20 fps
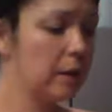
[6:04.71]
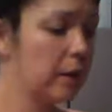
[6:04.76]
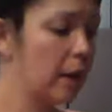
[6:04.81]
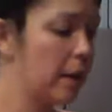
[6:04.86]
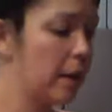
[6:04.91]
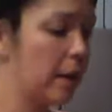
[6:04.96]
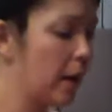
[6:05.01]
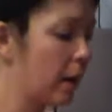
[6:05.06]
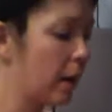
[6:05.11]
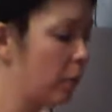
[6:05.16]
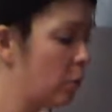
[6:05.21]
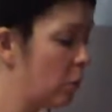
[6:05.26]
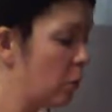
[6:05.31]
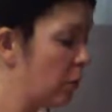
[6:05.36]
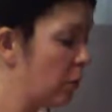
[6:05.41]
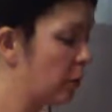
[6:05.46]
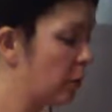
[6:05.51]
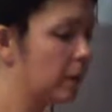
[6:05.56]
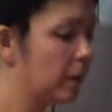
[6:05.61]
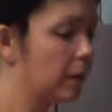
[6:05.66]
And then I remove
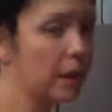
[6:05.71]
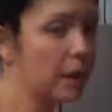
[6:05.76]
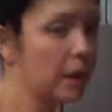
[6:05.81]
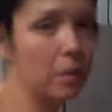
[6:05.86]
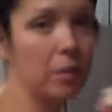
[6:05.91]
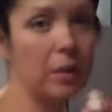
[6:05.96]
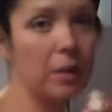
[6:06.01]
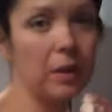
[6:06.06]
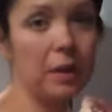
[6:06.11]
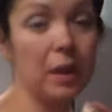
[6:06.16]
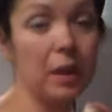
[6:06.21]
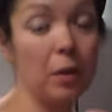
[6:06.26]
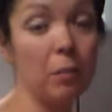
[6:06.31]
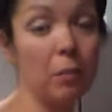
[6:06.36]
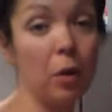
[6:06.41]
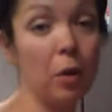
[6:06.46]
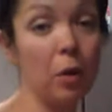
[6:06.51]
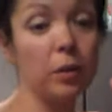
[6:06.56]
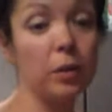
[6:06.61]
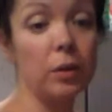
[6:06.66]
the stem. Stem
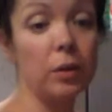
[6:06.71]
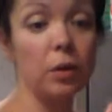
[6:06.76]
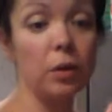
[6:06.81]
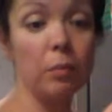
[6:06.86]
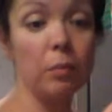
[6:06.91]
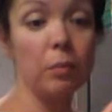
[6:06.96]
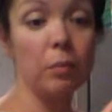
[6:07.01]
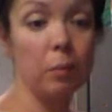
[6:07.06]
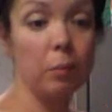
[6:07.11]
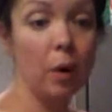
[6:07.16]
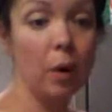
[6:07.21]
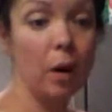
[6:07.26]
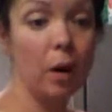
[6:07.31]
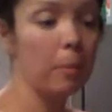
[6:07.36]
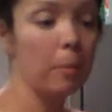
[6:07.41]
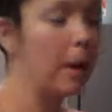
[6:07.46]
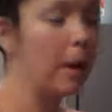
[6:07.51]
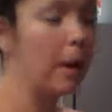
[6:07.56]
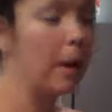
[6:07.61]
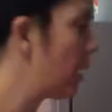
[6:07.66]
goes into my broth
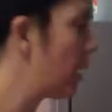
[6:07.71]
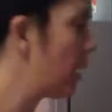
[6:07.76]
bag.